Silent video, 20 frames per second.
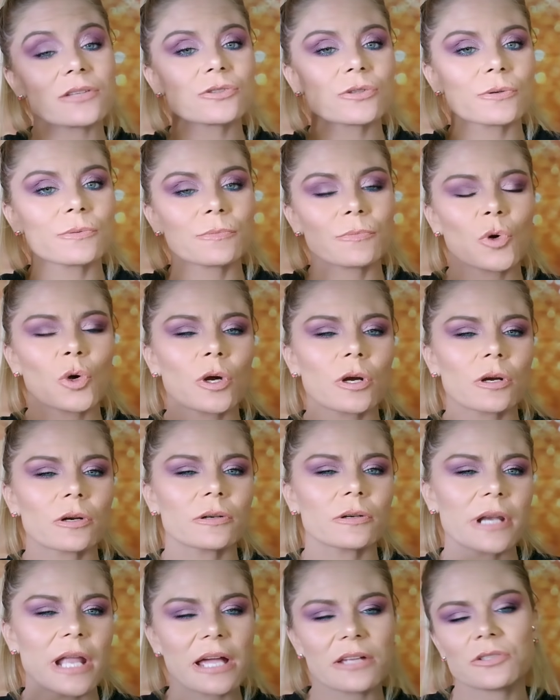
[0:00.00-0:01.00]

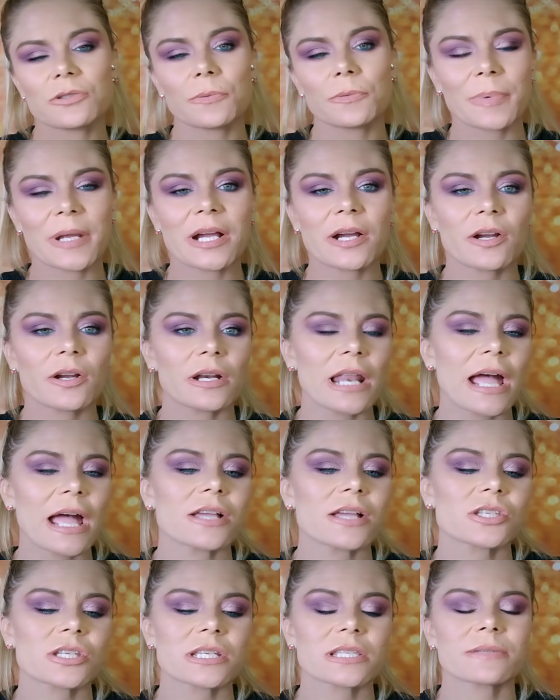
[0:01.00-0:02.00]
more natural pair of
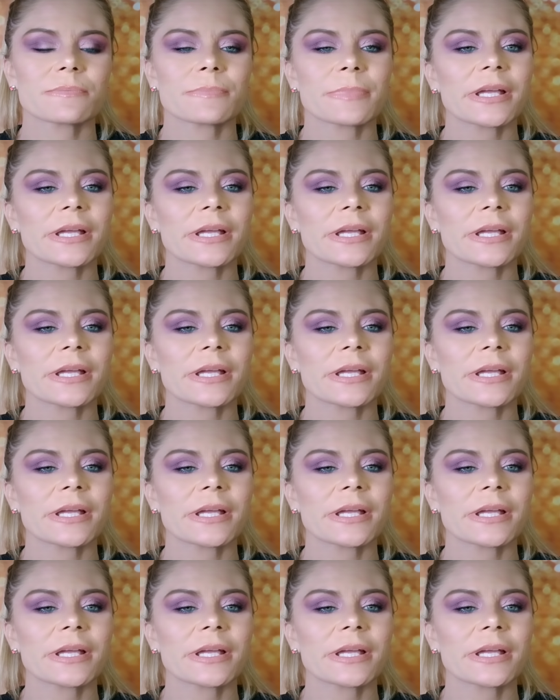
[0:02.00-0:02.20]
lashes.